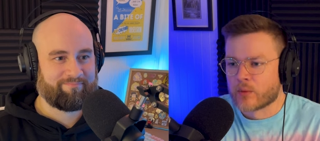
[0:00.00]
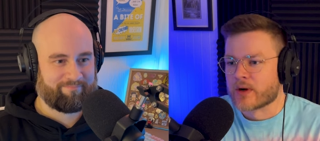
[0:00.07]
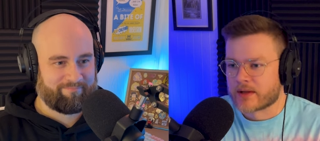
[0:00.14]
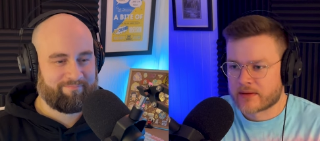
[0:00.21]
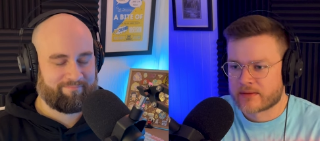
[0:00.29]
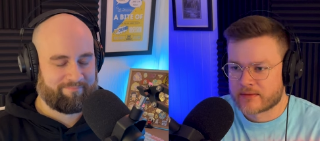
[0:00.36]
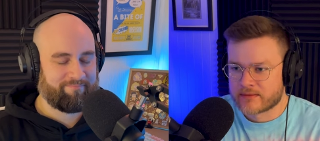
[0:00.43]

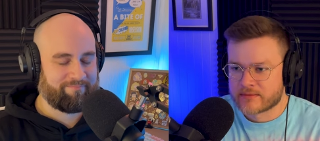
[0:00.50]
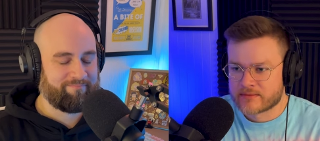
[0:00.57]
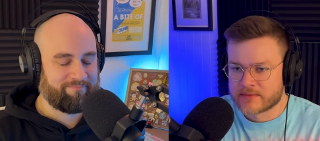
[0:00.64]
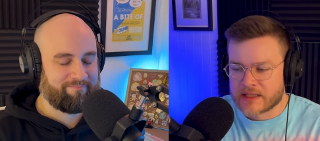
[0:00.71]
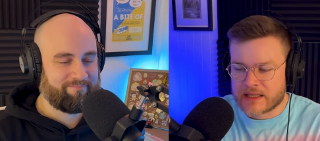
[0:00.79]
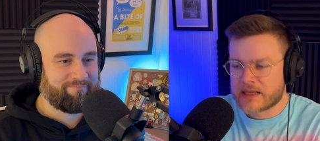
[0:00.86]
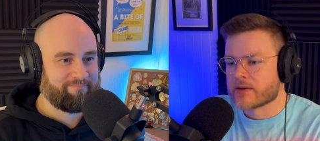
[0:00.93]
Speaker 1: with
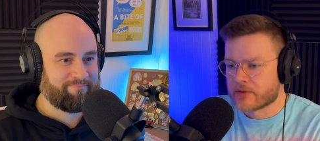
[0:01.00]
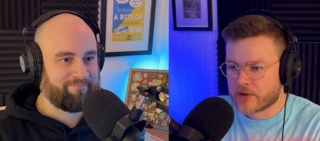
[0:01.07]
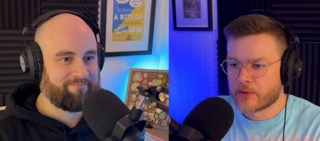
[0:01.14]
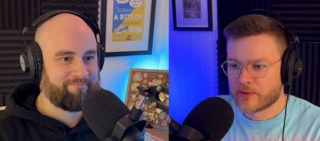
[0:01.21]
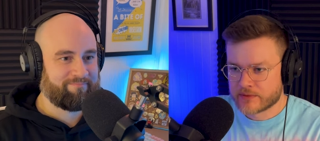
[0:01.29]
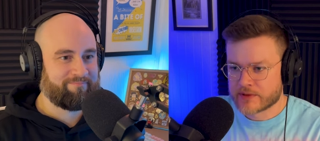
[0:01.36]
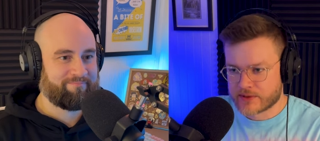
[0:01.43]
the
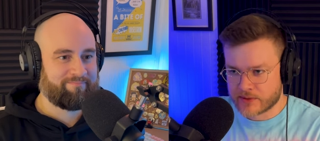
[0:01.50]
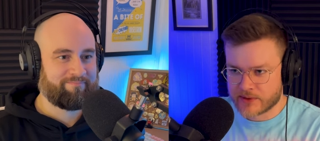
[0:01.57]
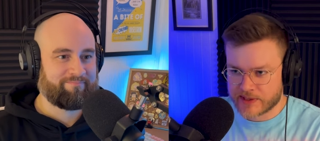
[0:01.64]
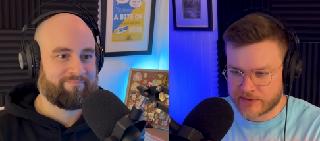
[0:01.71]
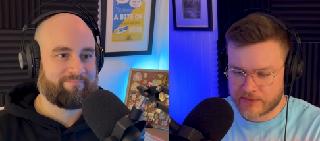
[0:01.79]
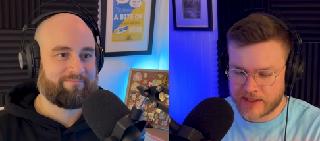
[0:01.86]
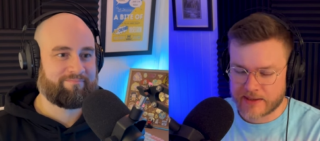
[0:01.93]
hero of the
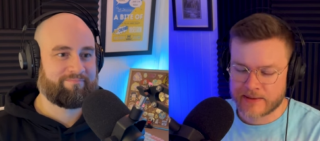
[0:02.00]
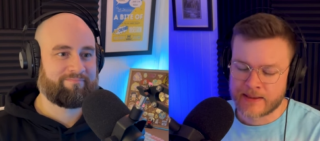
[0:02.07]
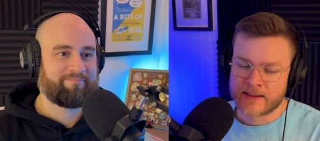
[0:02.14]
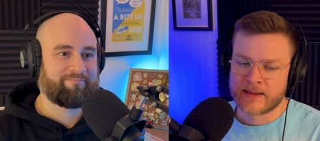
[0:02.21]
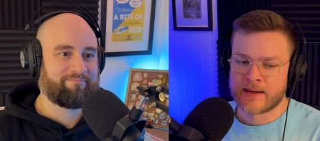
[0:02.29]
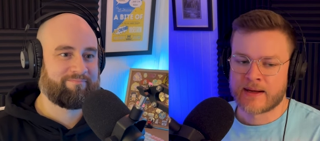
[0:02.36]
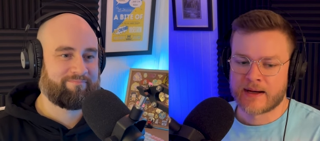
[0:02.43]
story, right?
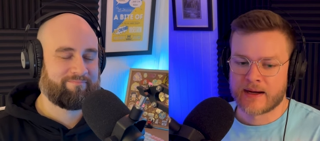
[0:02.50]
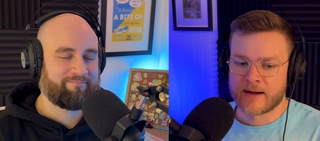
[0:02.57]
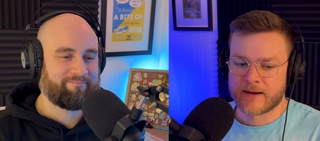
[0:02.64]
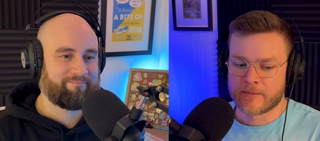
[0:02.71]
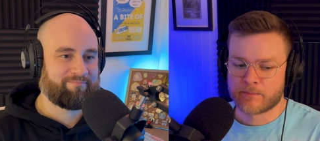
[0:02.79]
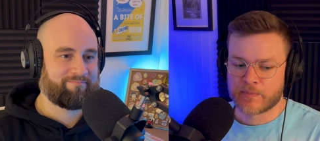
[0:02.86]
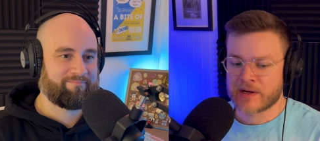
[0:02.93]

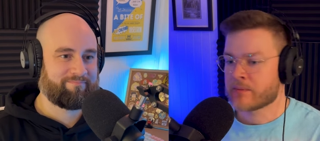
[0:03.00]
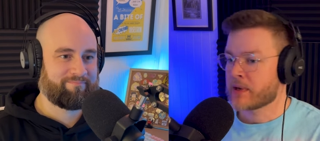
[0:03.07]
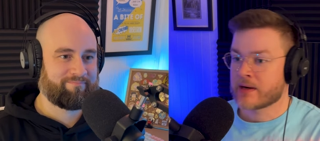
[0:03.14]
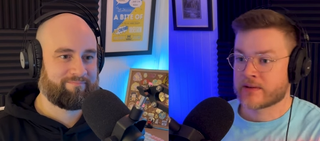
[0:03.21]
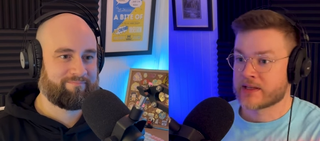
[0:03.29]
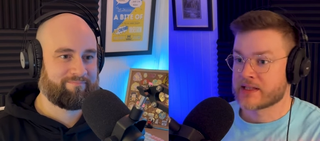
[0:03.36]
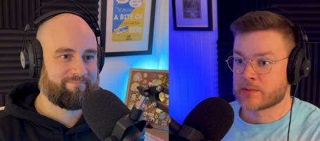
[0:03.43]
And
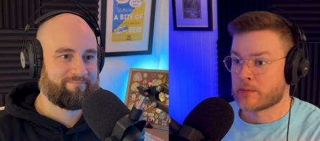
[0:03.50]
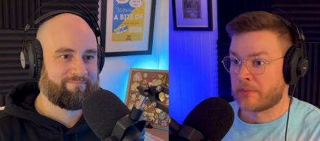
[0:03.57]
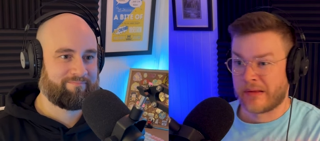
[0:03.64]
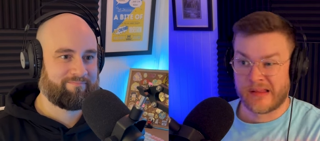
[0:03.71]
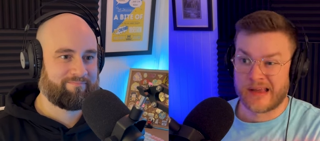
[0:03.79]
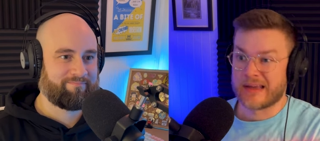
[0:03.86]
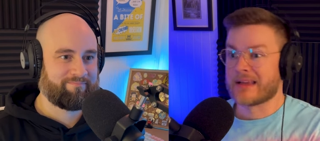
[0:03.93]
apparently he's been
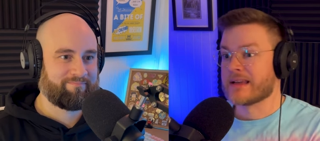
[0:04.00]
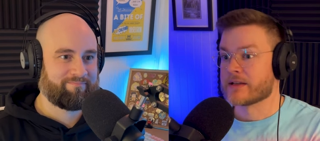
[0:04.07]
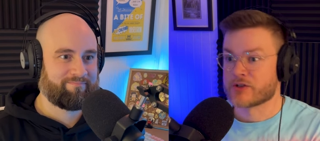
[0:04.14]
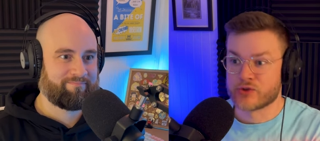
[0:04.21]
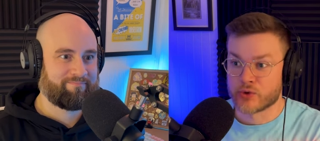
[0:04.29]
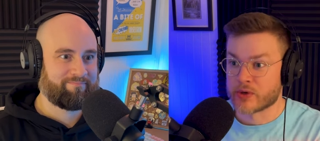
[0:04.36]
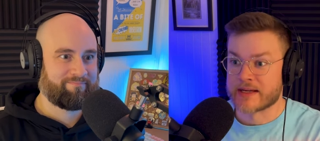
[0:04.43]
plaguing
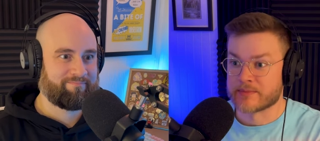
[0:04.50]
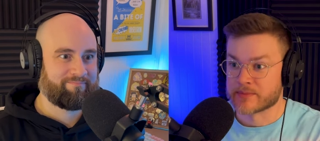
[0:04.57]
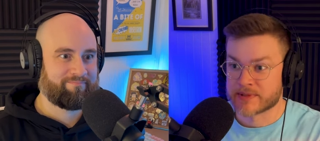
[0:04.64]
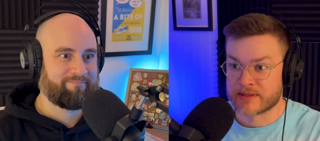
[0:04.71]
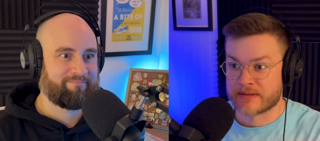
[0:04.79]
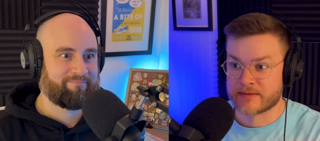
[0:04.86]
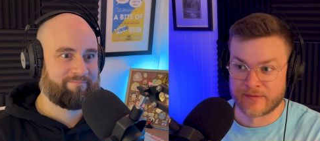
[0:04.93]
his
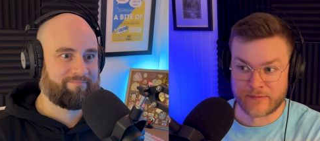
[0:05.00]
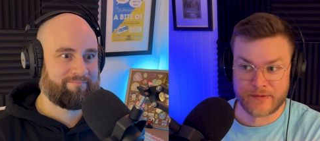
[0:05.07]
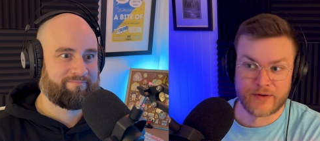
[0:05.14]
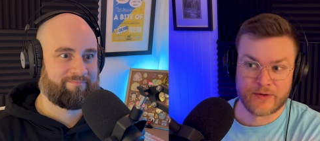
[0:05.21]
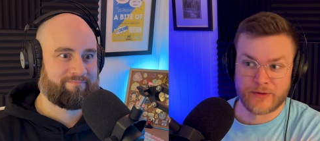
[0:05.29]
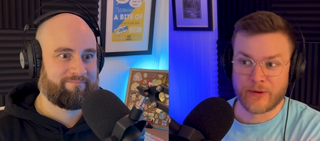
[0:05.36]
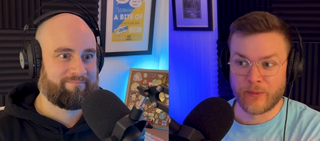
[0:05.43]
dreams
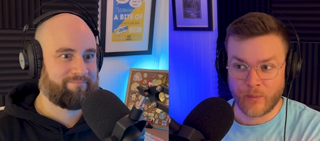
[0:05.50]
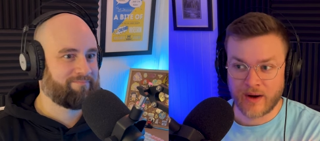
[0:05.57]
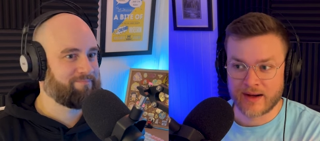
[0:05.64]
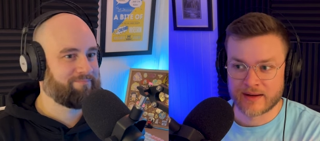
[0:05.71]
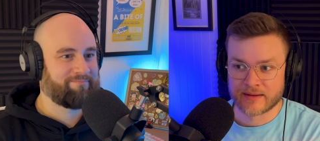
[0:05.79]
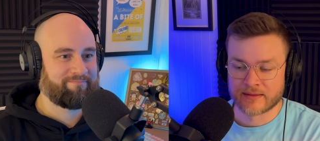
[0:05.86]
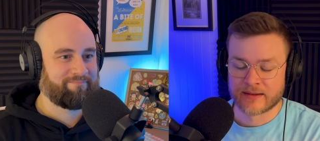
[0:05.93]
for a
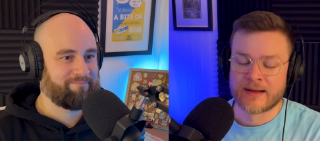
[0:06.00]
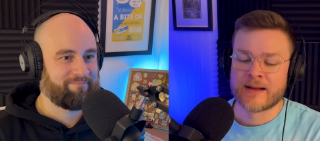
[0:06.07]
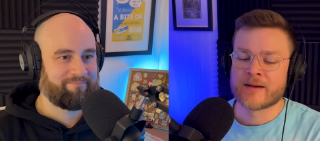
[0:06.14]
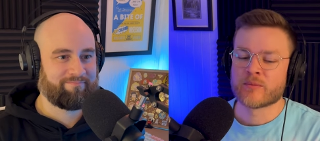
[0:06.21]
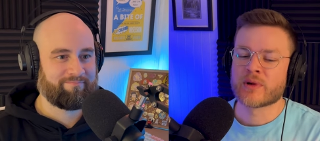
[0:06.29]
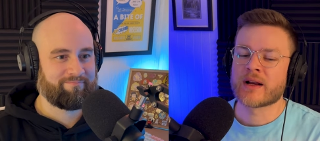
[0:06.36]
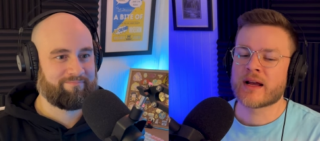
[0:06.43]
while.
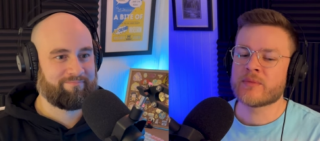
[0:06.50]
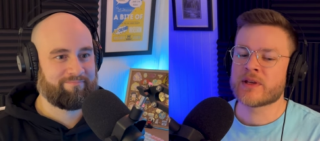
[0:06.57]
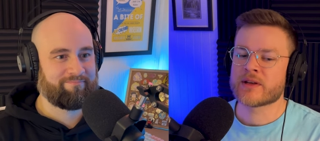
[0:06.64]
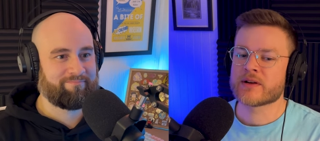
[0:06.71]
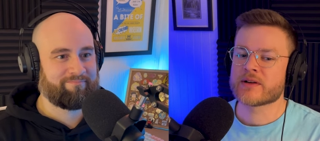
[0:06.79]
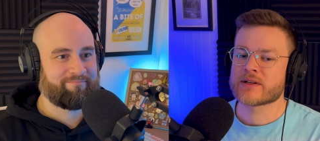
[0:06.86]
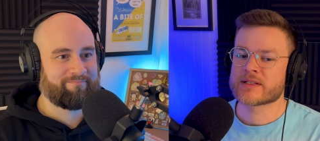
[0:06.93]
But I'm
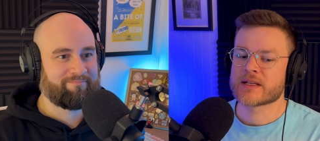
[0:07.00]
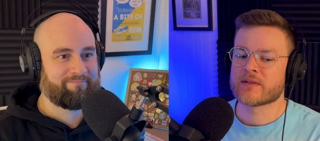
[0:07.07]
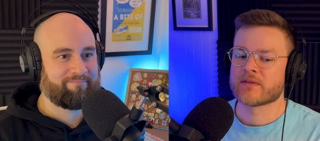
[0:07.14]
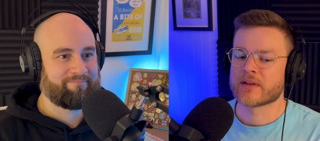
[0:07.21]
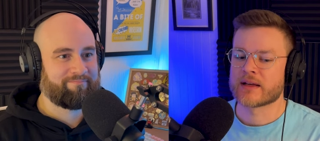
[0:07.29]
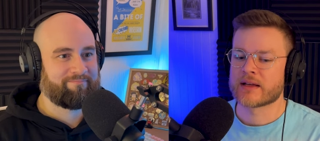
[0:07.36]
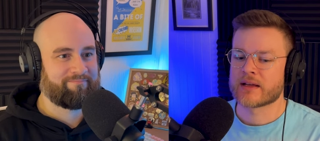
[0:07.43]
curious
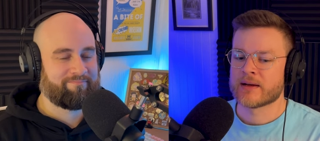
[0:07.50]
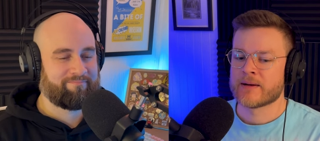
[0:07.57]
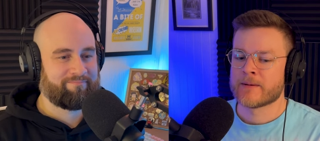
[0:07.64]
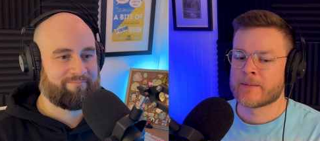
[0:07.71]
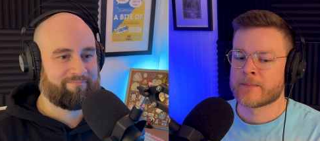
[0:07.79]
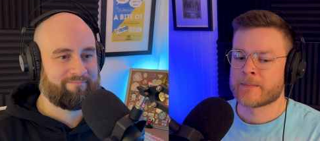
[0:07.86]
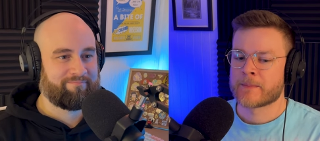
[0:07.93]
if like
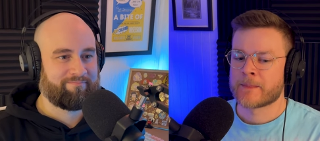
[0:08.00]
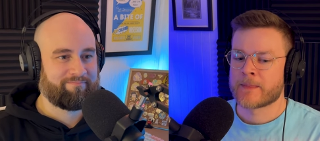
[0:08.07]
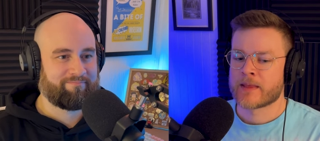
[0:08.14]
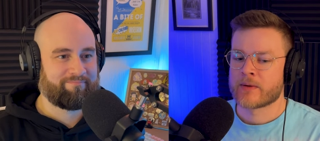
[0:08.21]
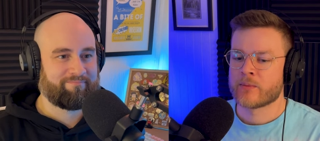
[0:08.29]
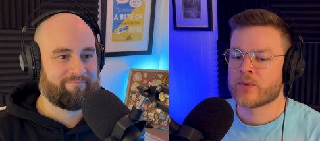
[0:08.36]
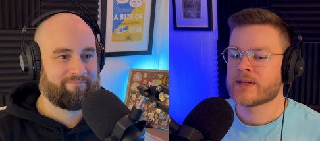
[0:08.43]

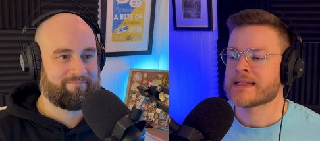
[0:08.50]
we